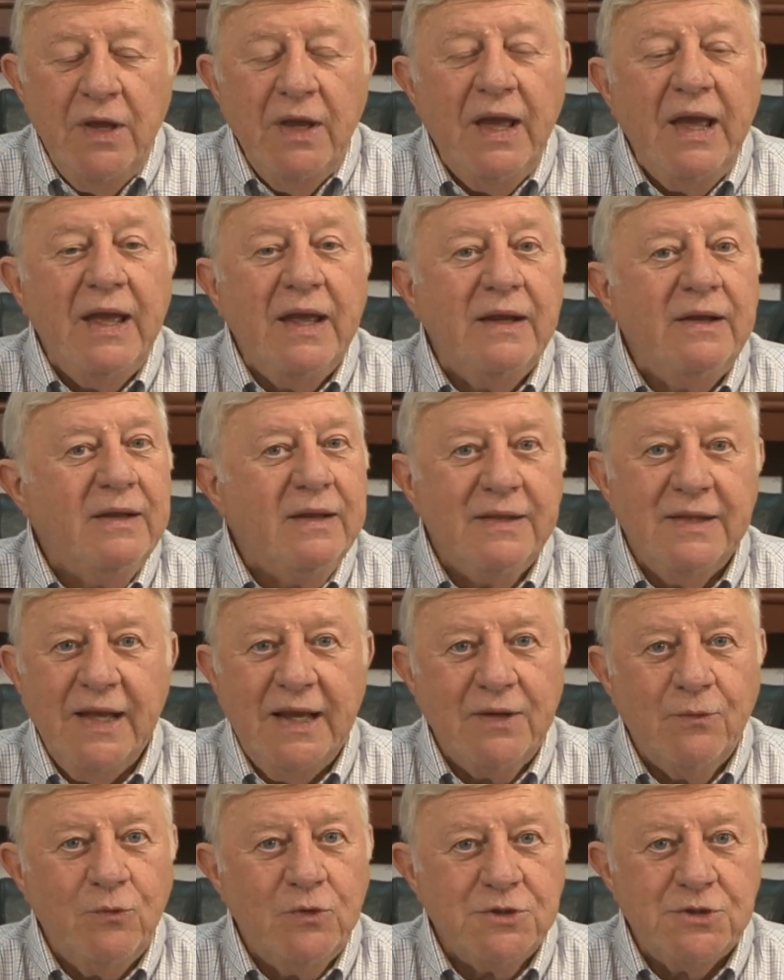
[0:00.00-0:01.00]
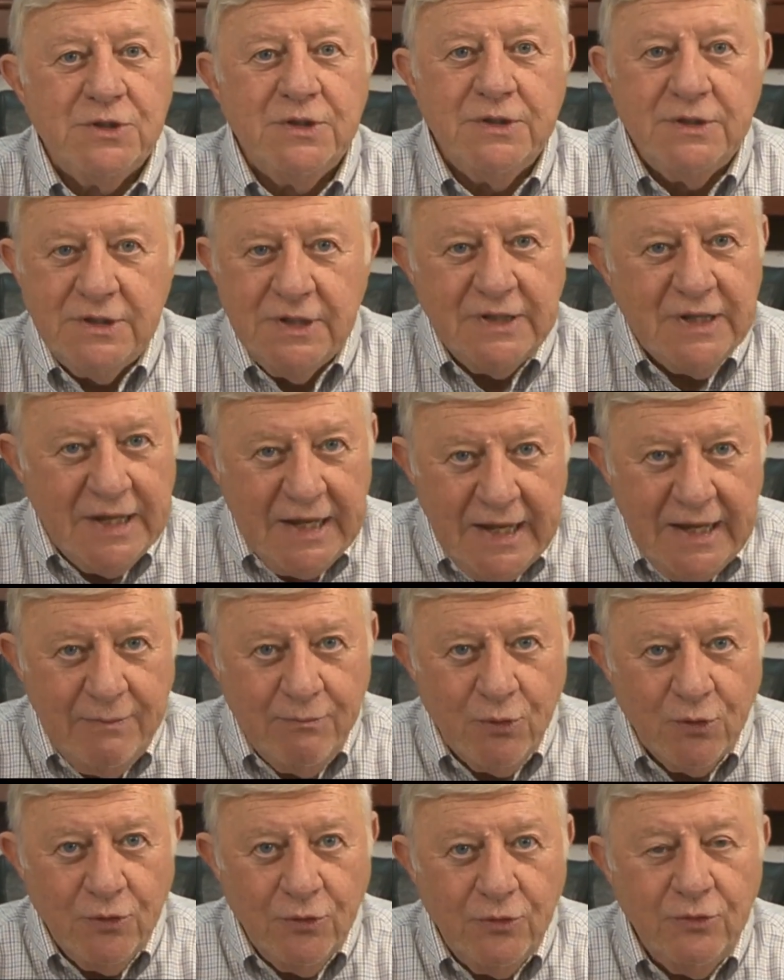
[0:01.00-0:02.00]
And that was to the
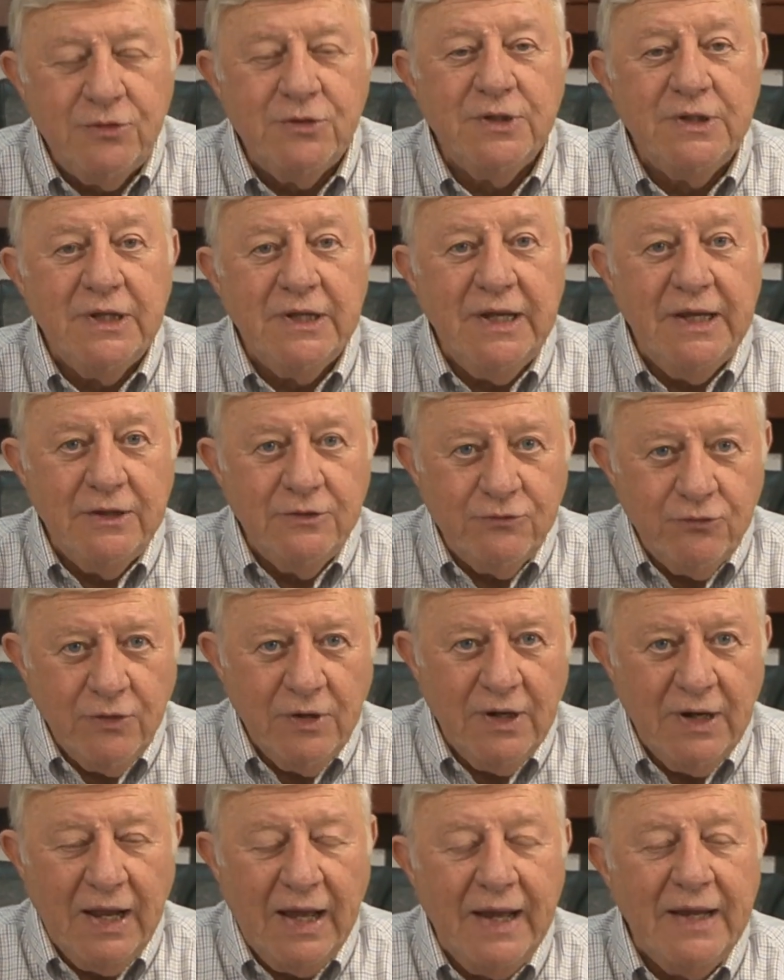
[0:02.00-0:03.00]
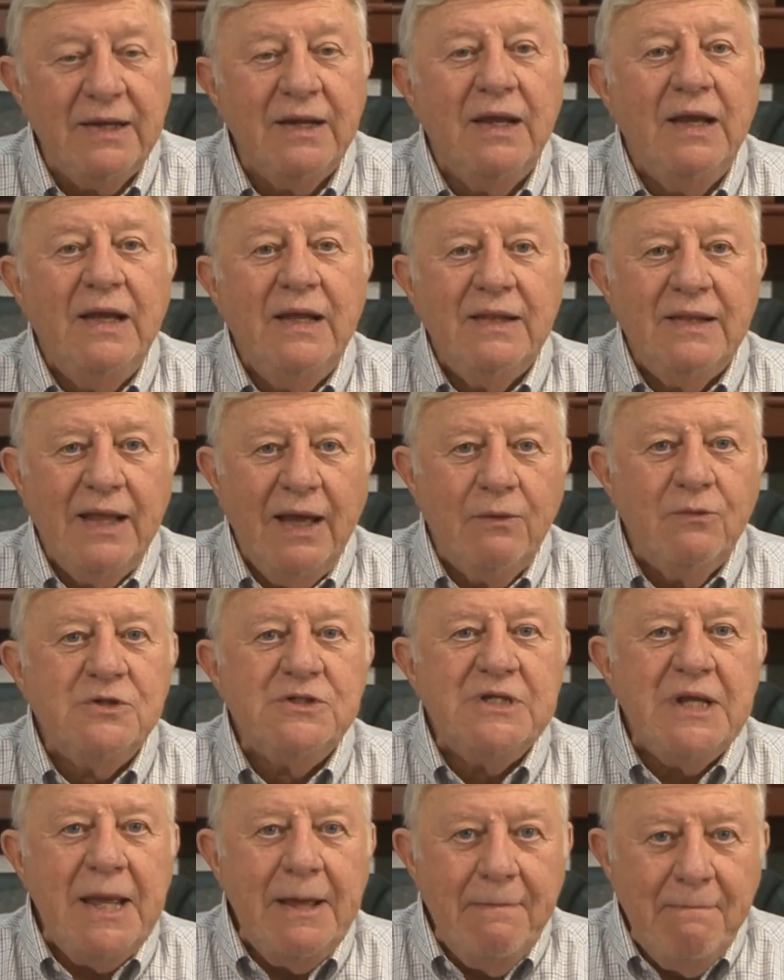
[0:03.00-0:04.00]
Hebrew, to the Israelite, that
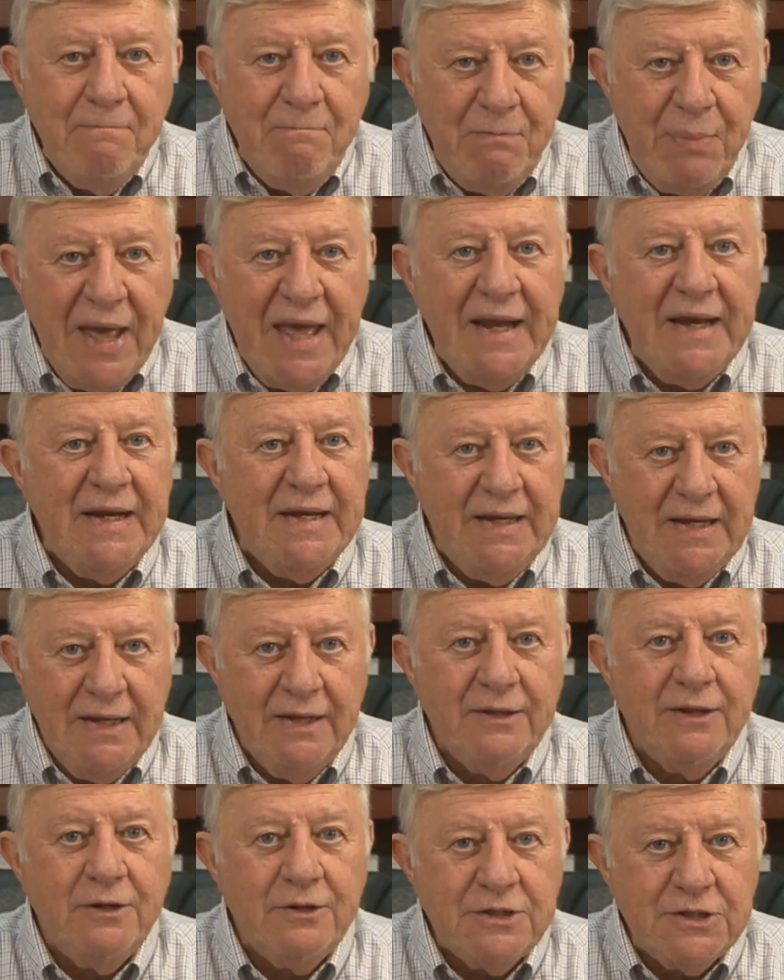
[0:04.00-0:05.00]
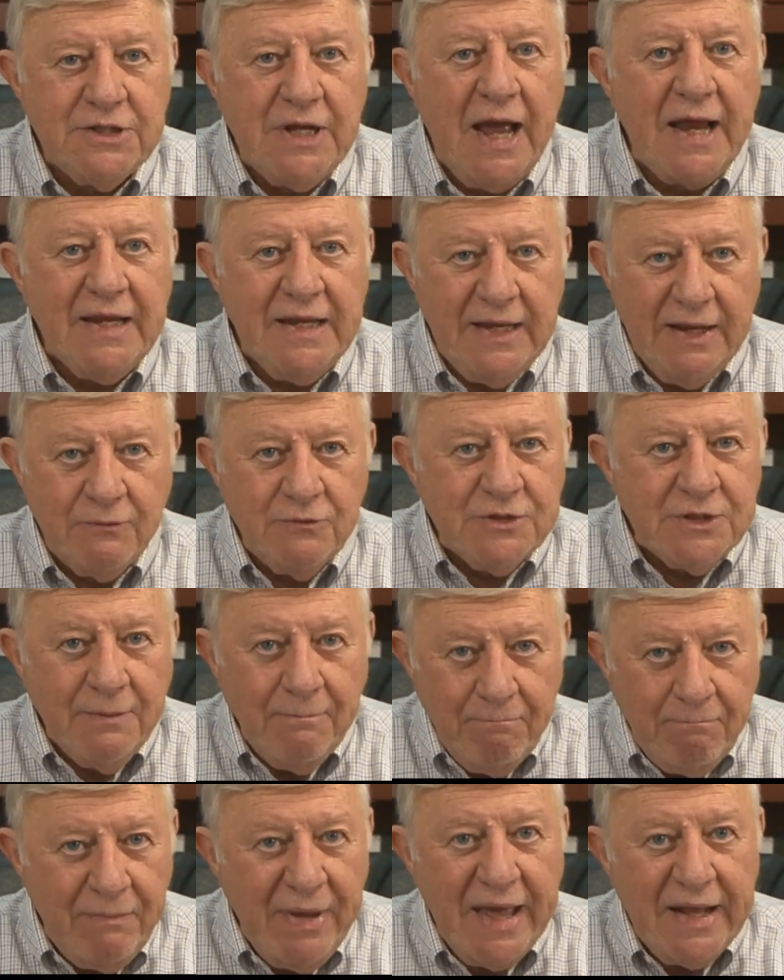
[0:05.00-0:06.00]
was embedded in their psyche. It was
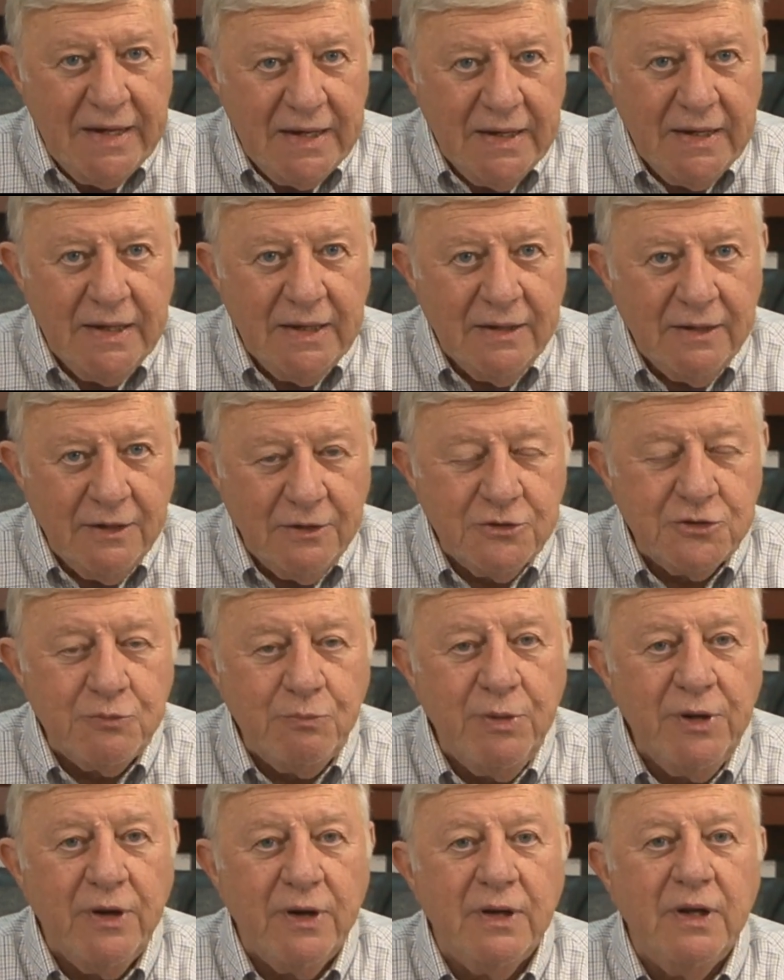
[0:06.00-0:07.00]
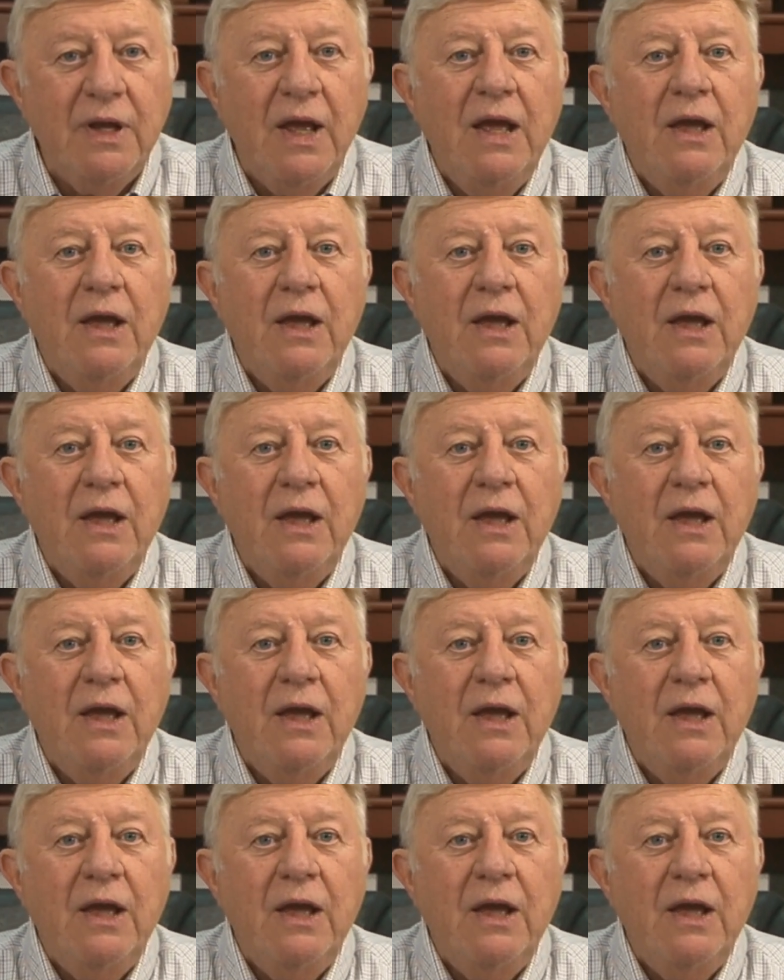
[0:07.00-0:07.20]
embedded in their spirit.